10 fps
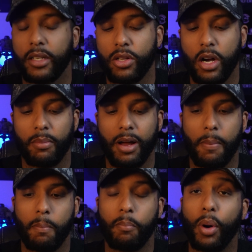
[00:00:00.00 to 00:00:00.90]
to talk
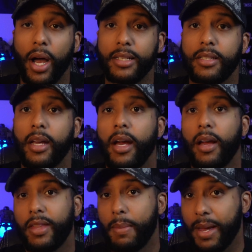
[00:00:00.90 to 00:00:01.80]
about, but
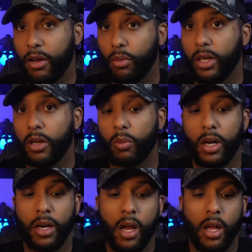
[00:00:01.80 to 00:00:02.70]
they make a really good
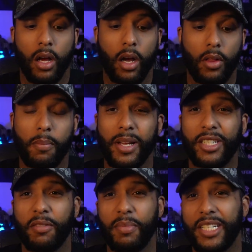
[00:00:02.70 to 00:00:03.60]
one. The
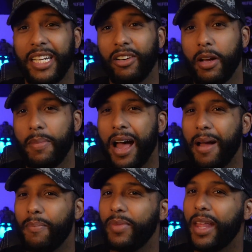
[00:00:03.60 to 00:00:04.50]
Mischief machine grip,
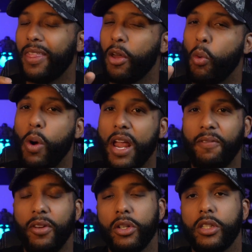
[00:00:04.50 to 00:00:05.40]
the
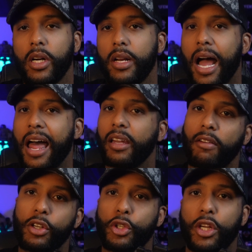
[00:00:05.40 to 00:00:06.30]
weight feels good. I
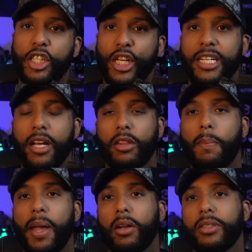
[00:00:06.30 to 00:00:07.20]
love that you can change out the
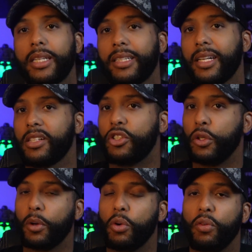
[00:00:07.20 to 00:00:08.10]
panels. I think that's a
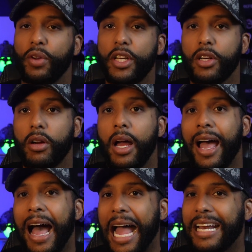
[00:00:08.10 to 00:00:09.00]
super cool feature.
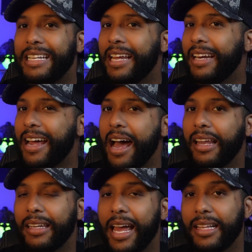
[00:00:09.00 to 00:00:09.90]
I did
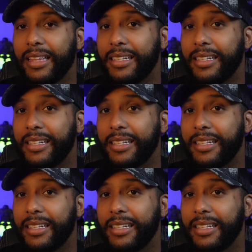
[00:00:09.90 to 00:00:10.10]
not like the